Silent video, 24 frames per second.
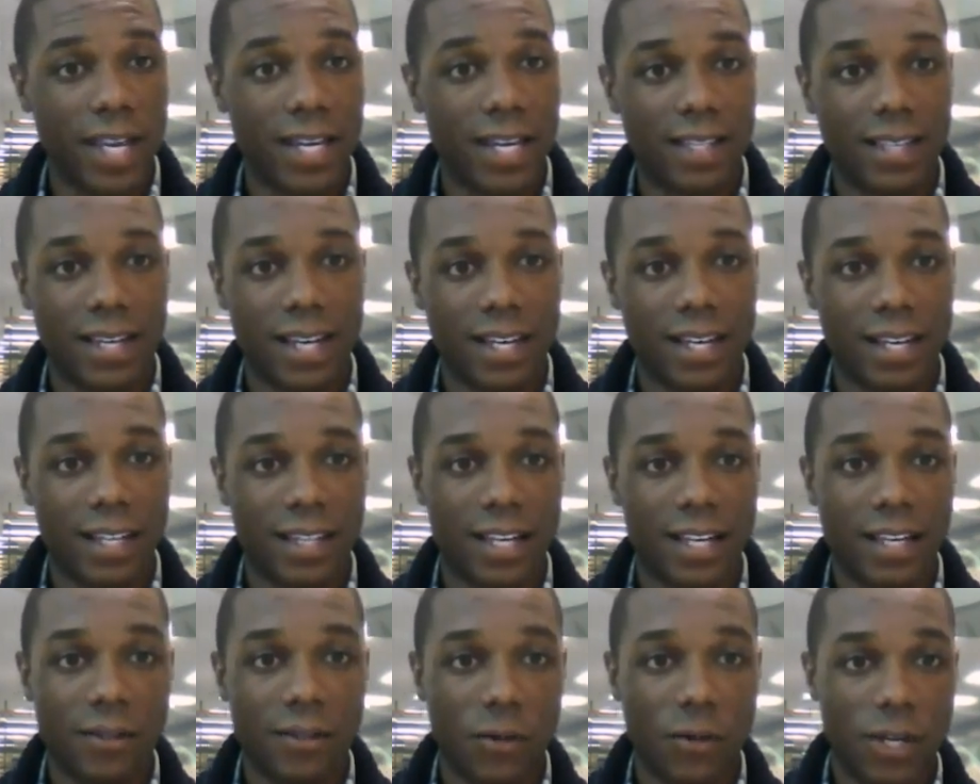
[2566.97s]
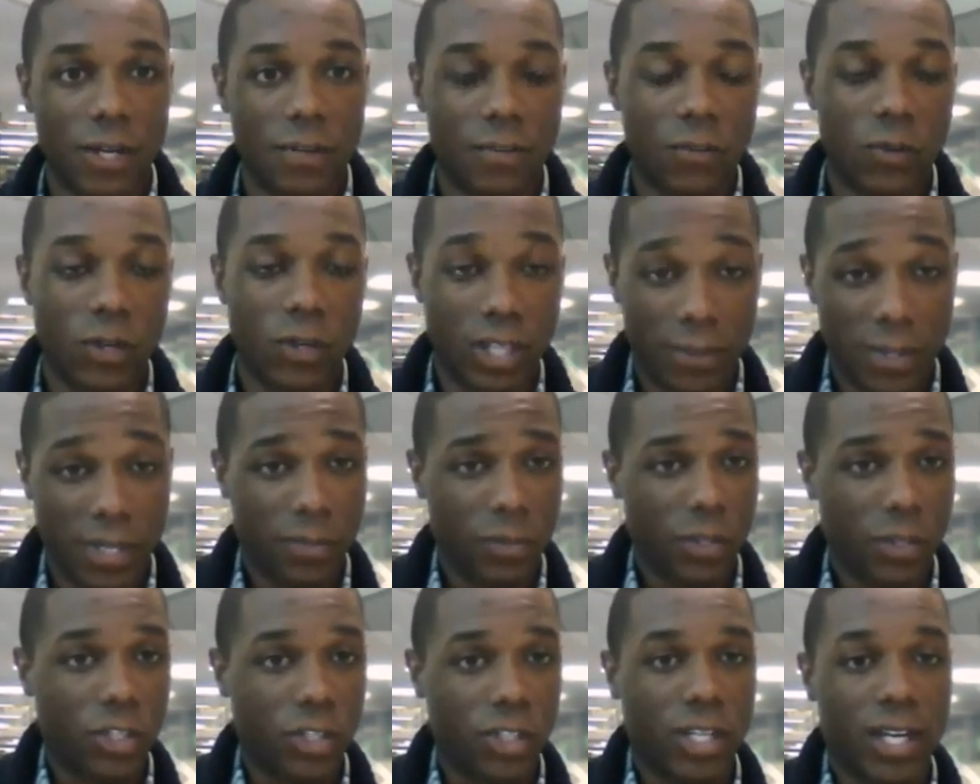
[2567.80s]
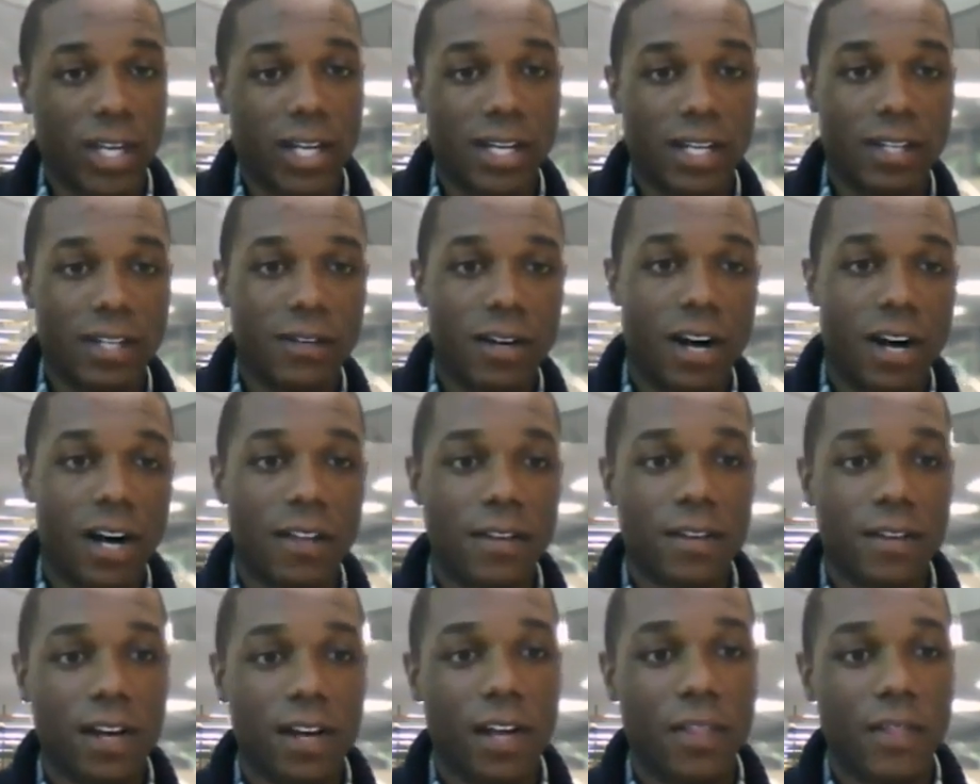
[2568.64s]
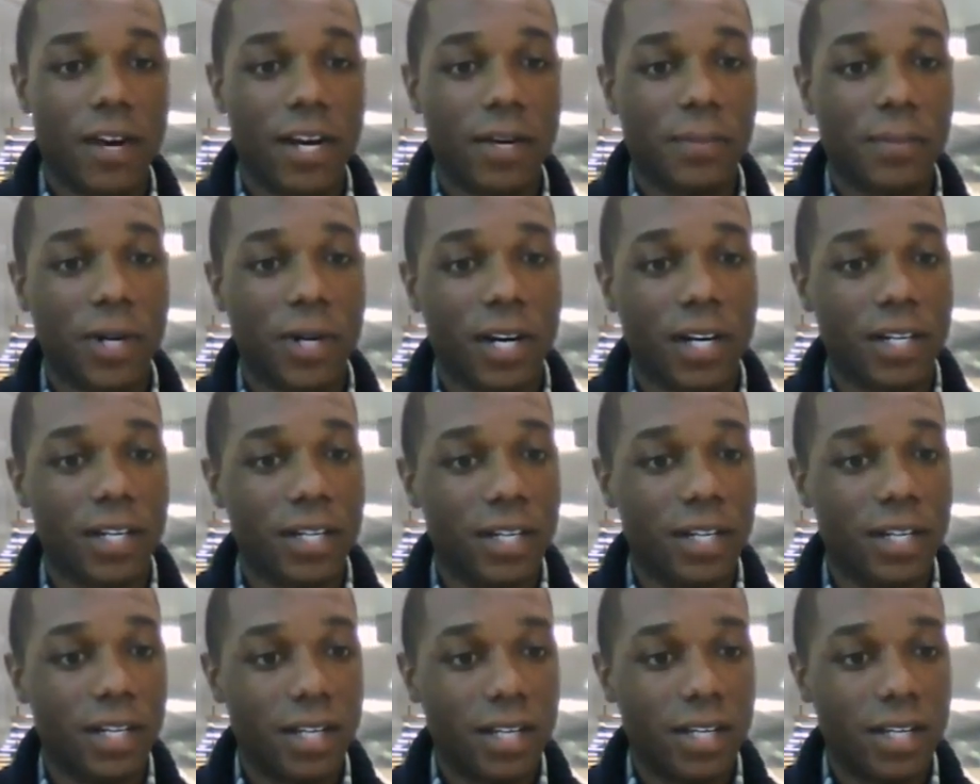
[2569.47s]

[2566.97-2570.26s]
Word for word: Anything I think would really be appreciated on on their part.